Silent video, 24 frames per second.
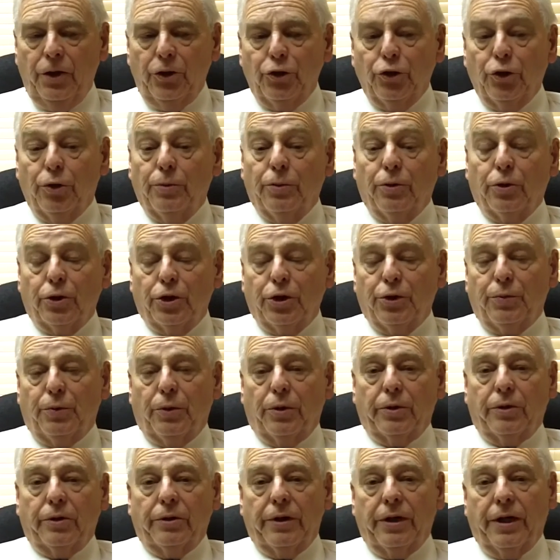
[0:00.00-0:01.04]
So a mortgage
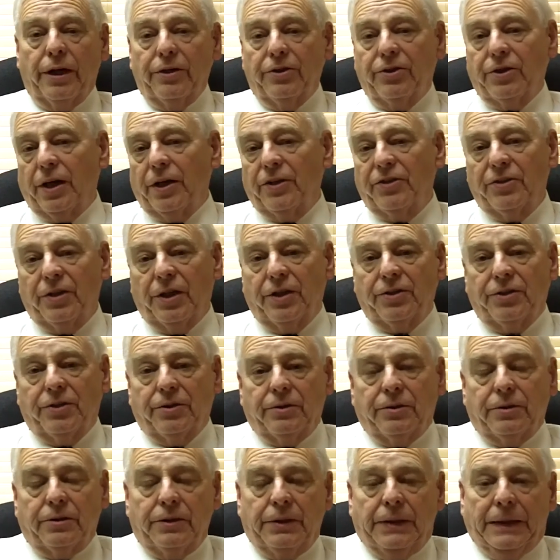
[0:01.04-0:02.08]
broker has access
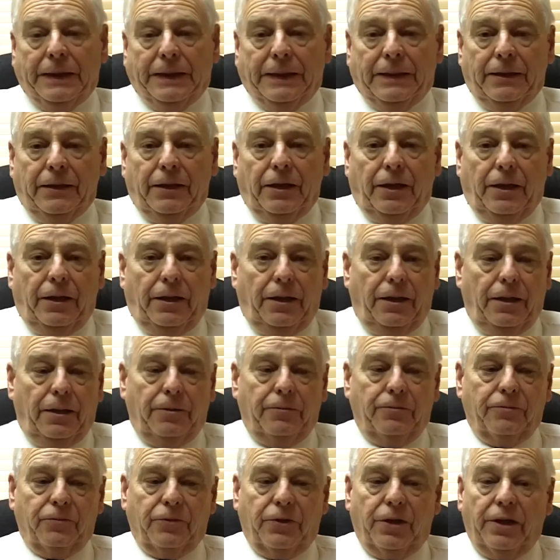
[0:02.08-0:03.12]
to
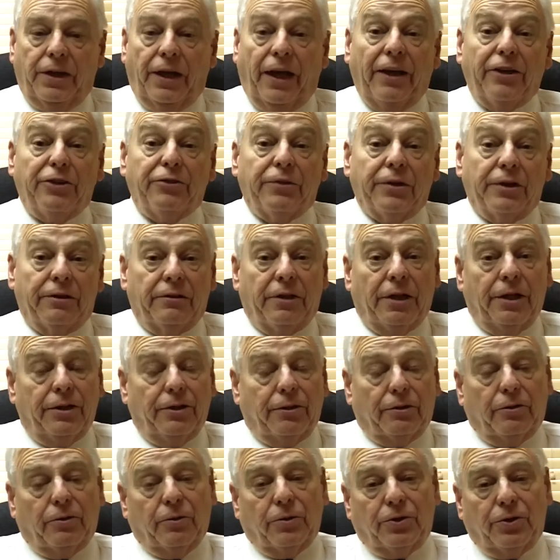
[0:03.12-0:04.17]
the last figure I
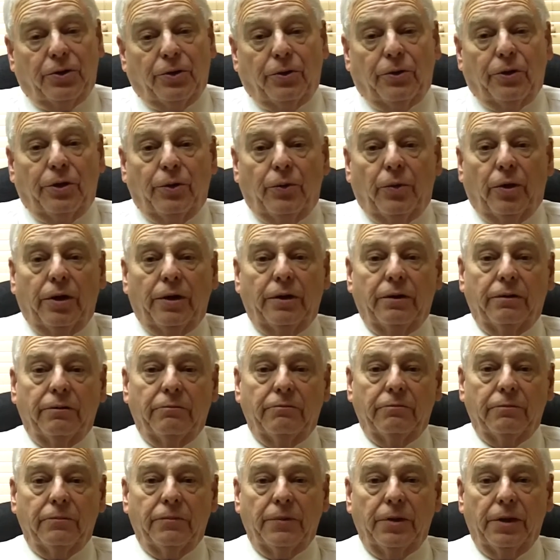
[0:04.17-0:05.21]
heard was 31
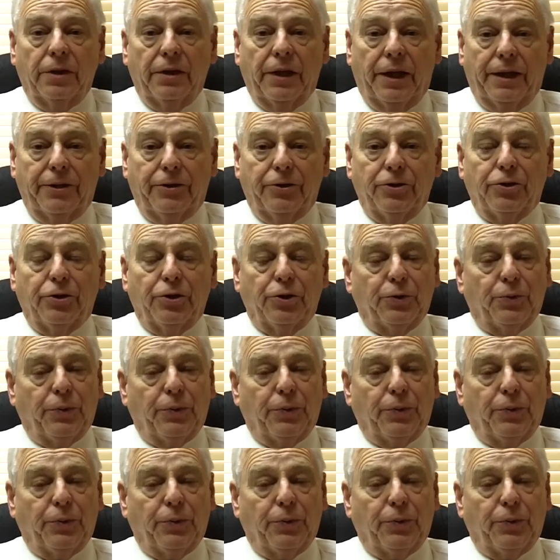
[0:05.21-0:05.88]
lenders.